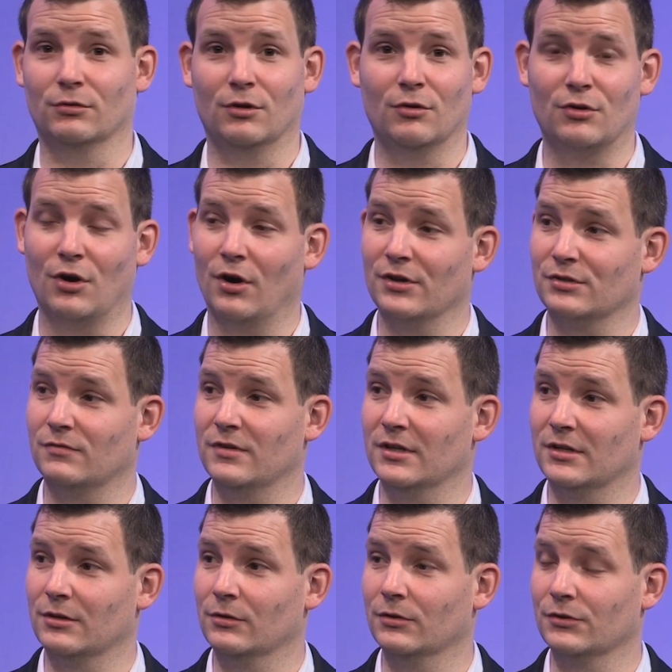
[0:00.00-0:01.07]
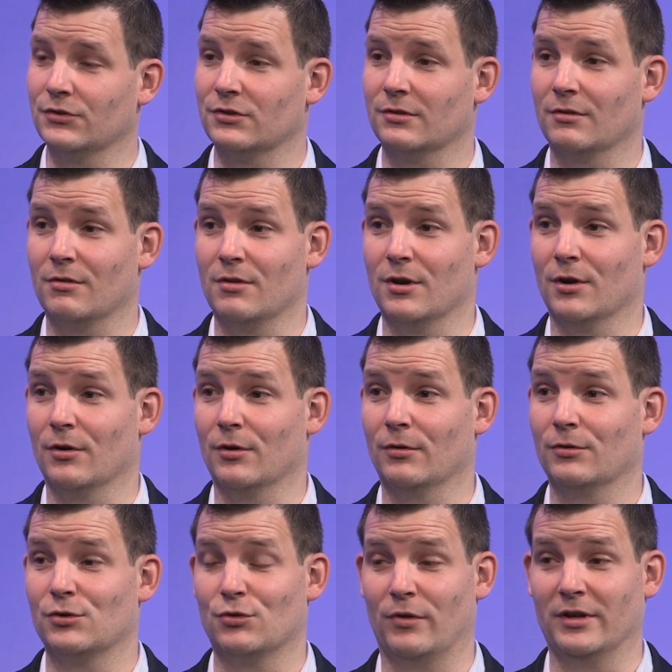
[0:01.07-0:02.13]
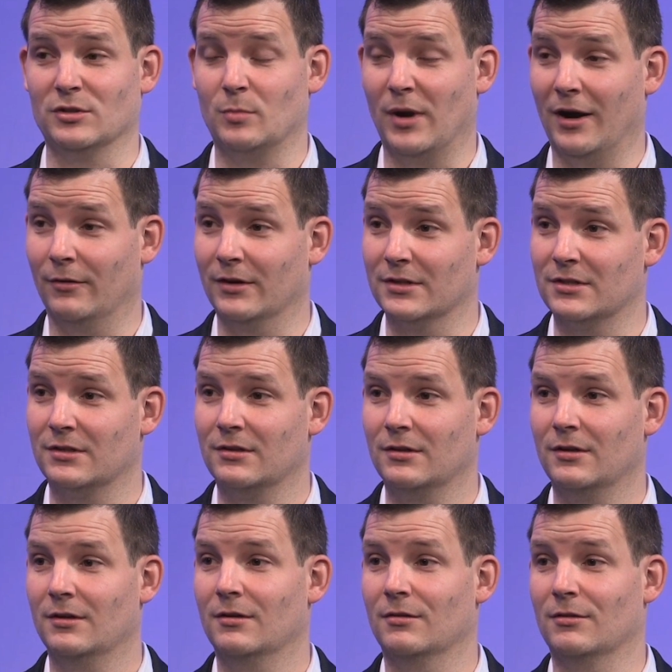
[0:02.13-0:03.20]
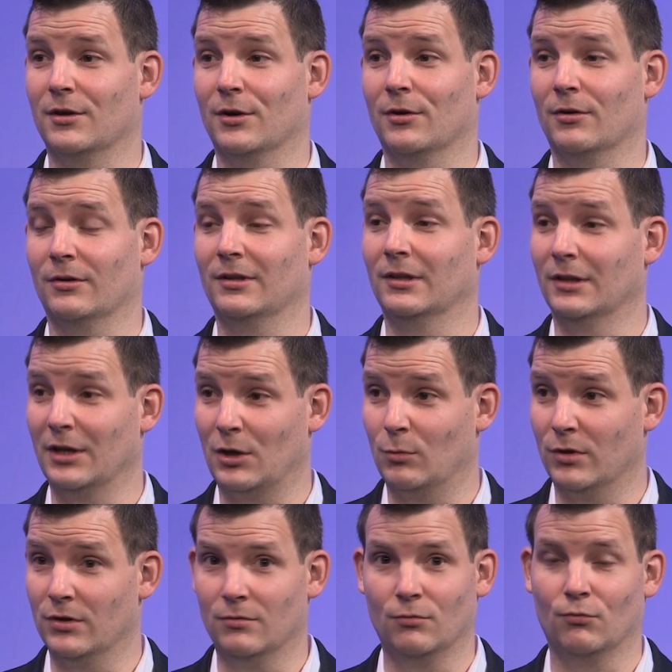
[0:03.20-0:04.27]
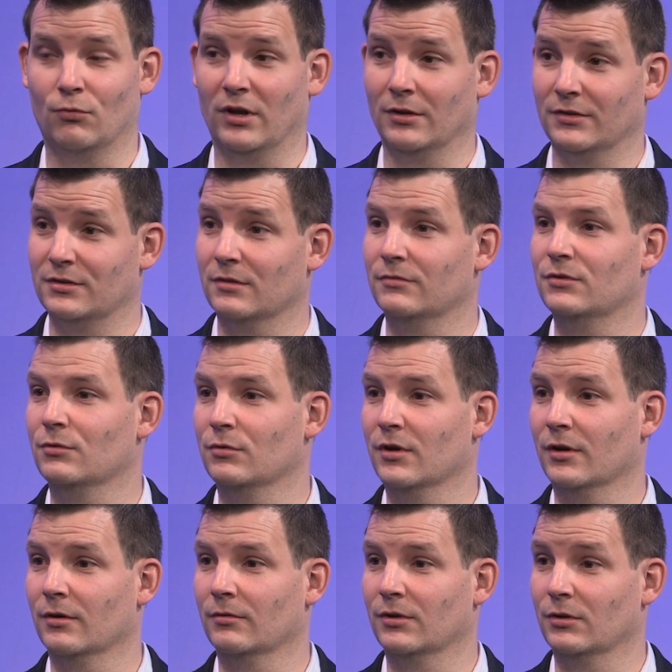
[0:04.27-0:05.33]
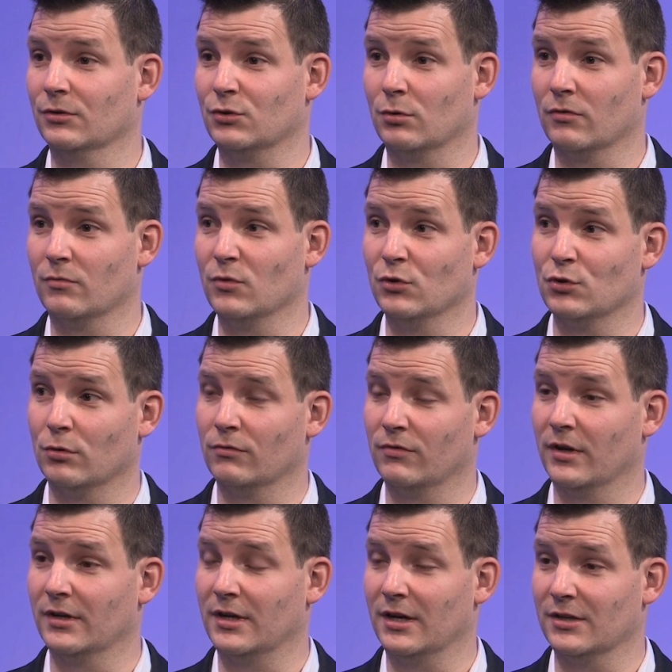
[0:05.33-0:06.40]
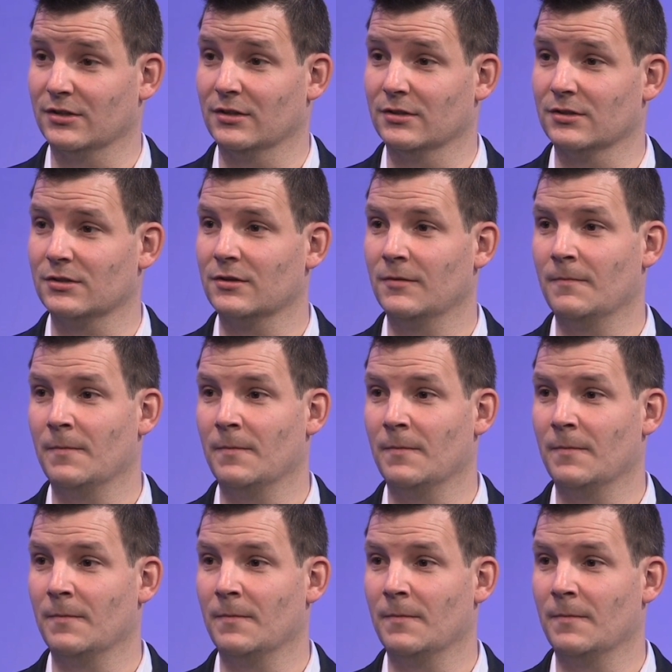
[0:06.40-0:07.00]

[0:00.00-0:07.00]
low-cost vehicles. They're transparent. They're liquid relative to their sort of mutual fund cousins,